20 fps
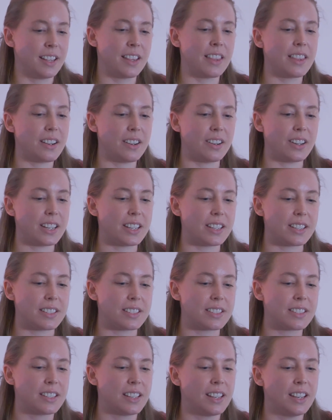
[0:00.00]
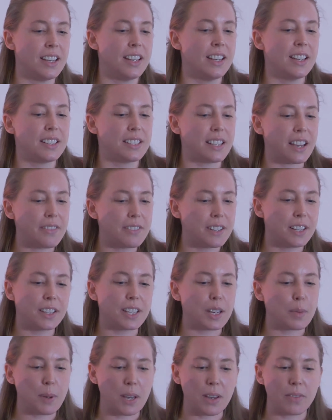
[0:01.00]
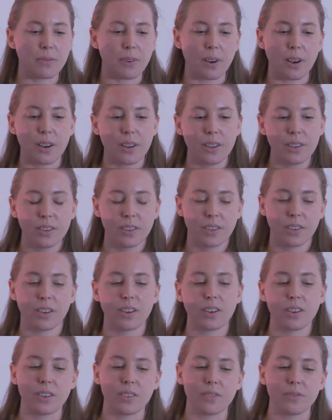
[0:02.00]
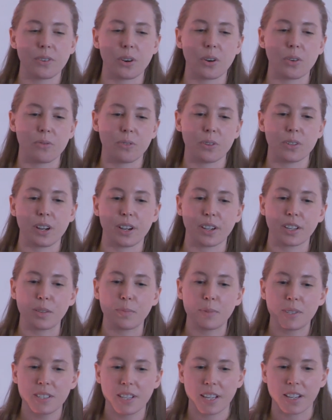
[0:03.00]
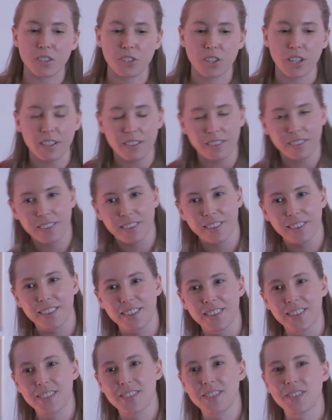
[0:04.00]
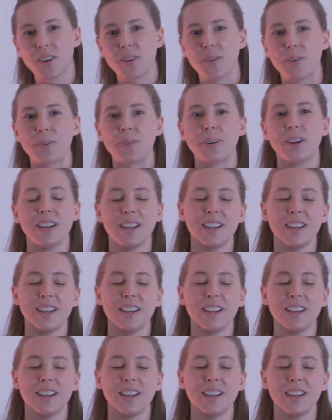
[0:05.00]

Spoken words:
there is definitely a pitfall of over documentation. So